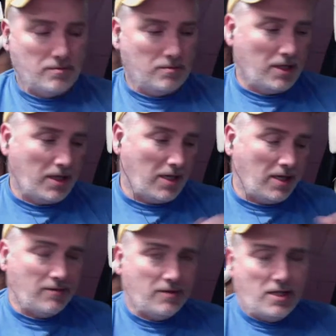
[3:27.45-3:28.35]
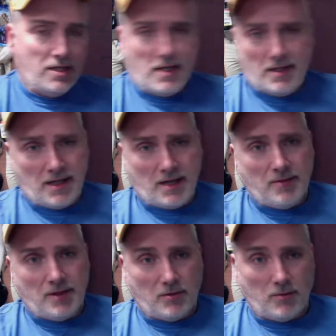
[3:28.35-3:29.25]
Like I have, I'm
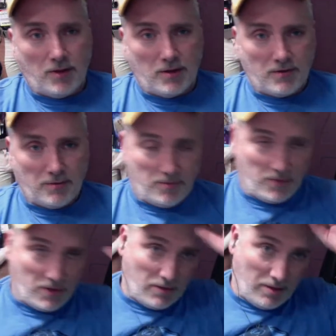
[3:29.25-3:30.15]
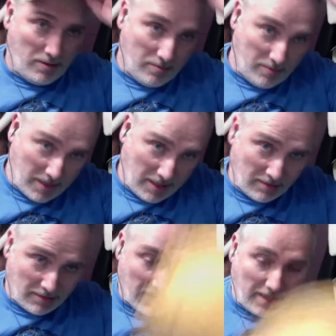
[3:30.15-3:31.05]
not going to wear this for Zoe, but I have
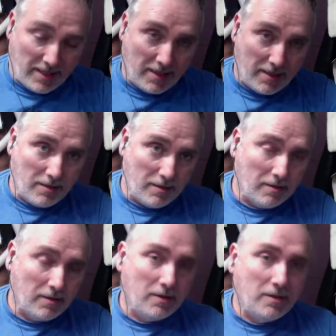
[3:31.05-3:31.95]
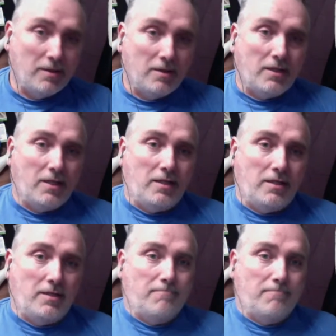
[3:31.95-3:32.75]
a fat head, and